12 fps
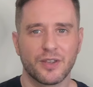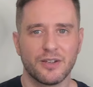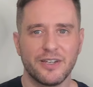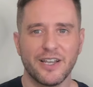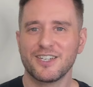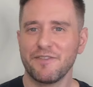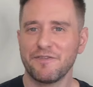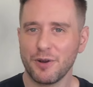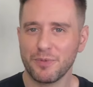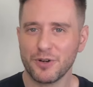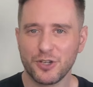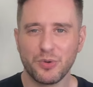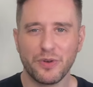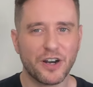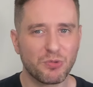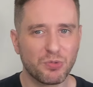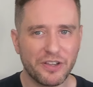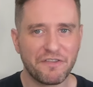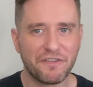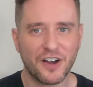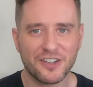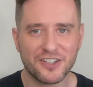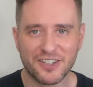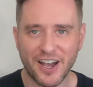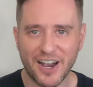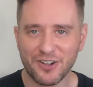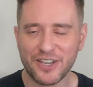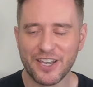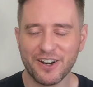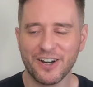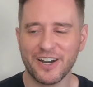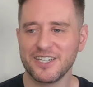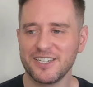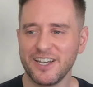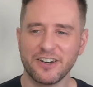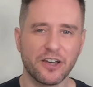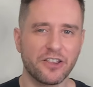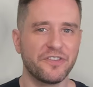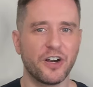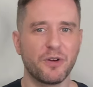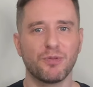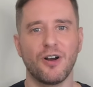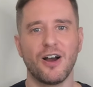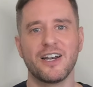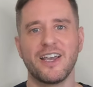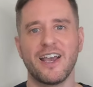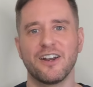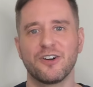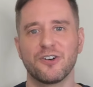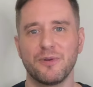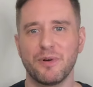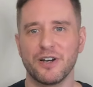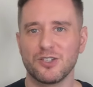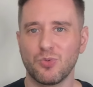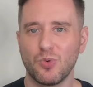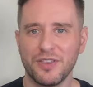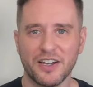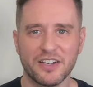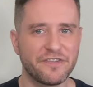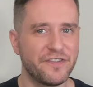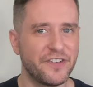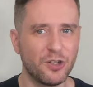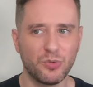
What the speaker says: Next up for number two, we've got a really fun style here. It's yet another very broad category, but it's one that's filled